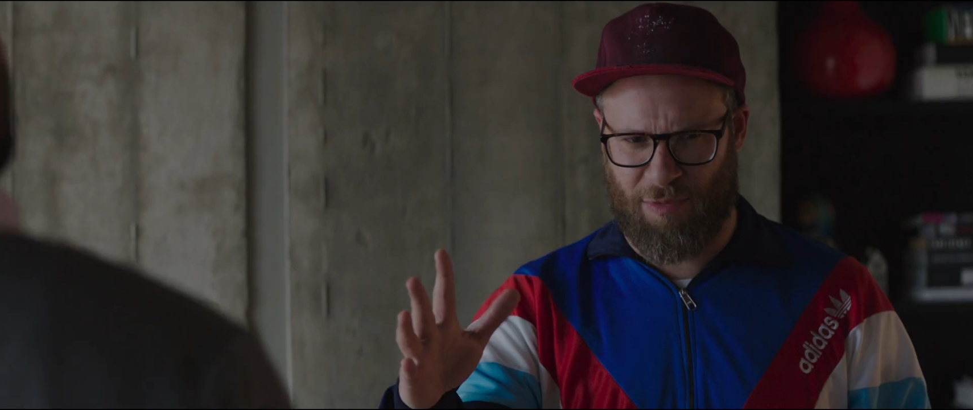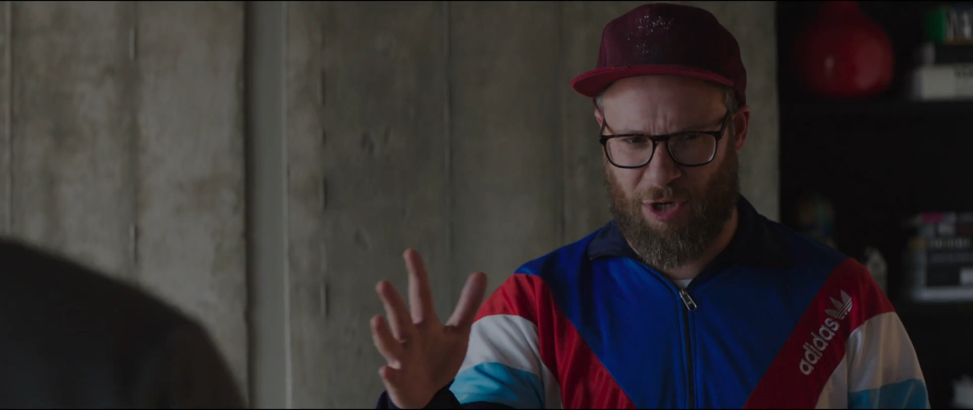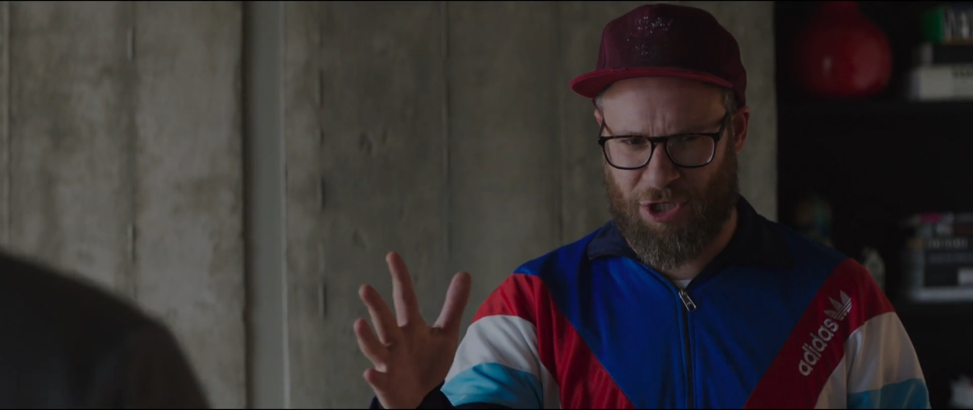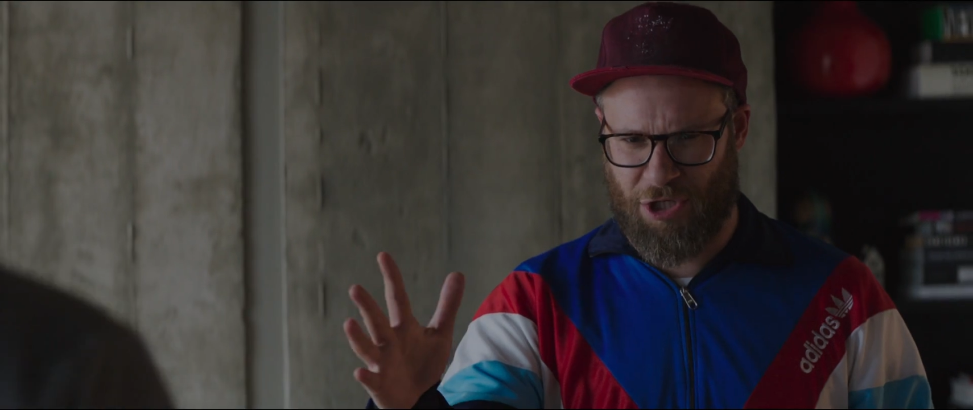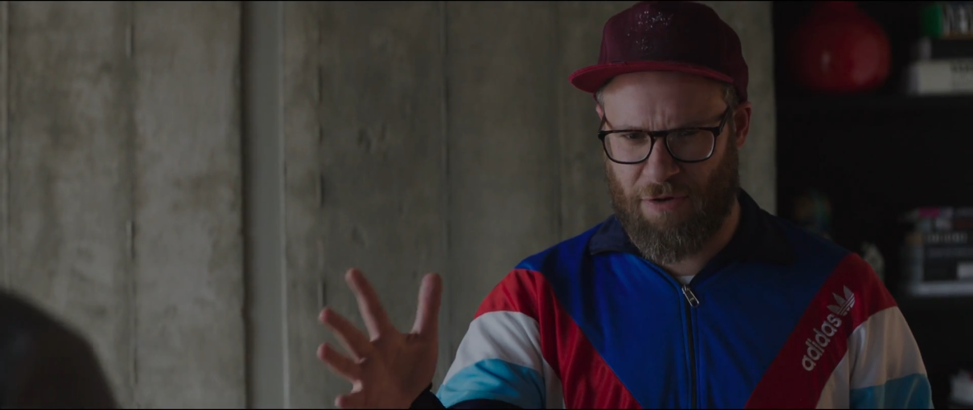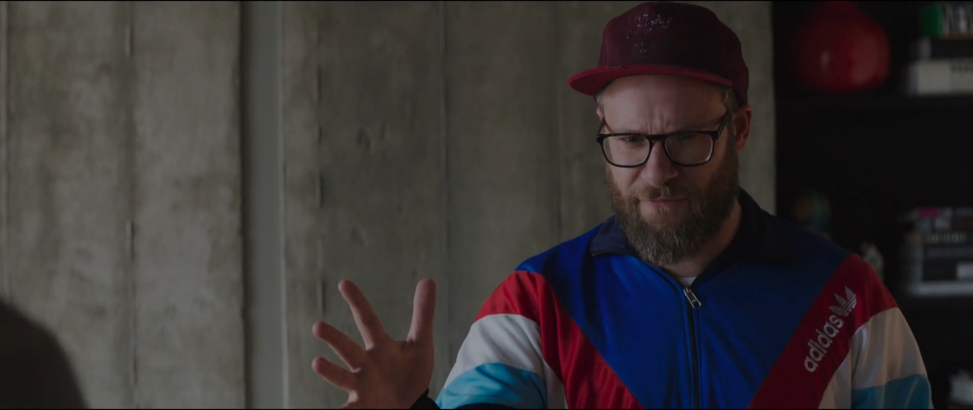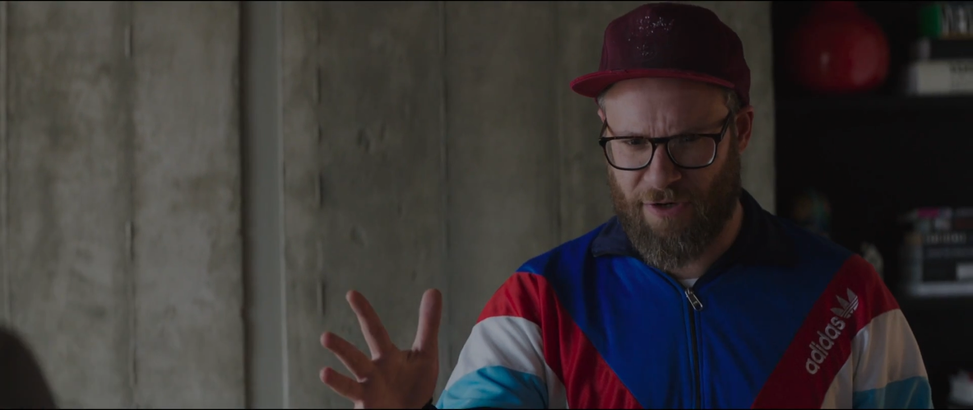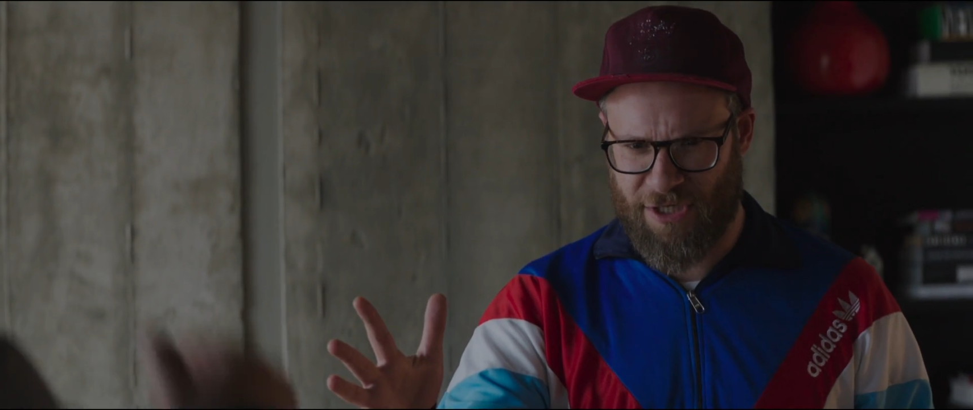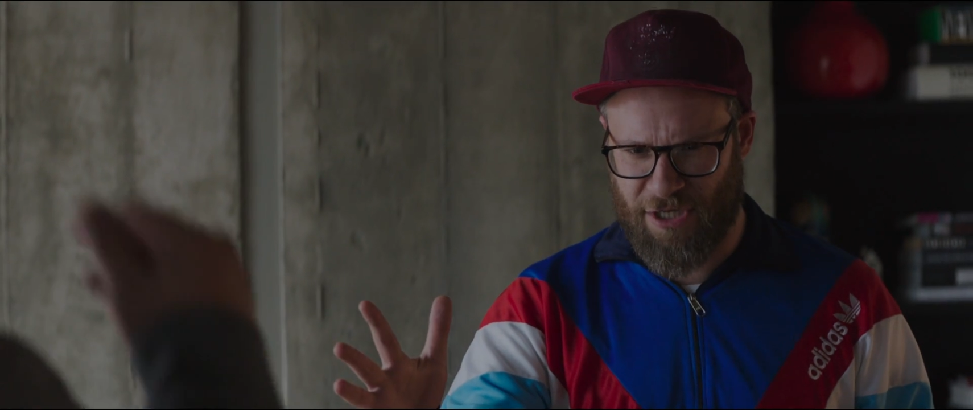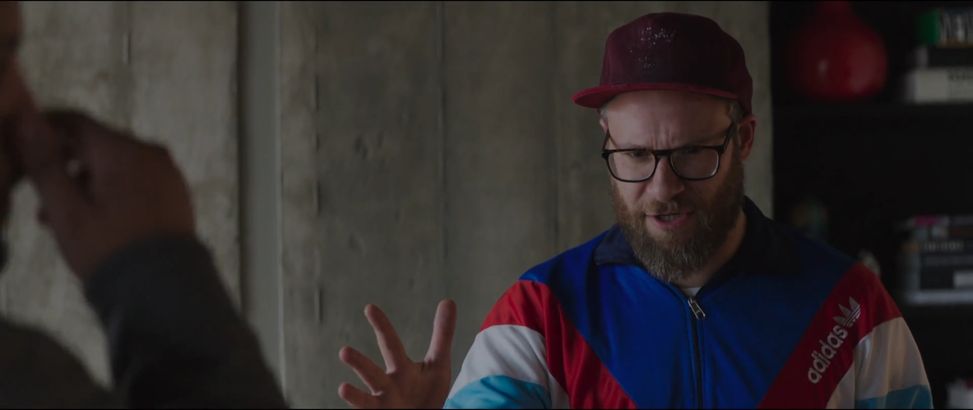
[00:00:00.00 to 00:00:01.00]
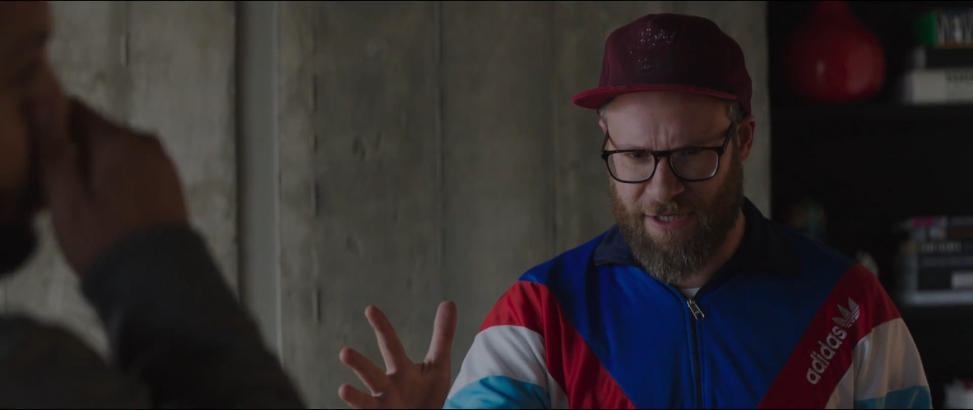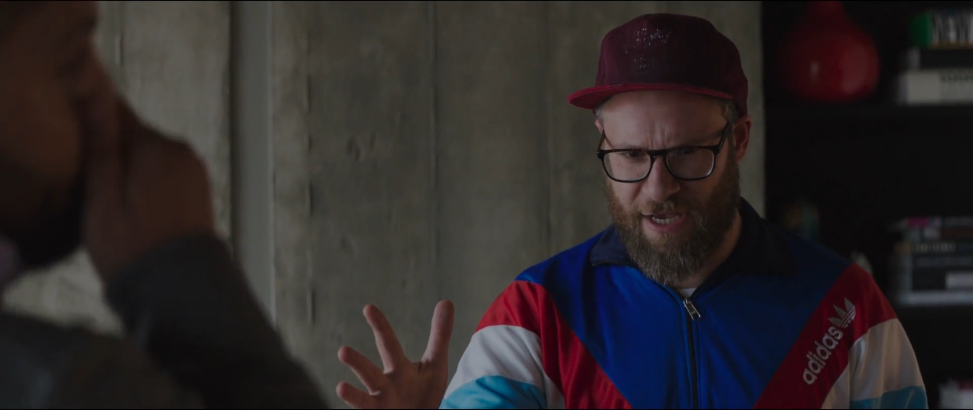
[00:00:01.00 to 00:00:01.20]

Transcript: someone watching over us at all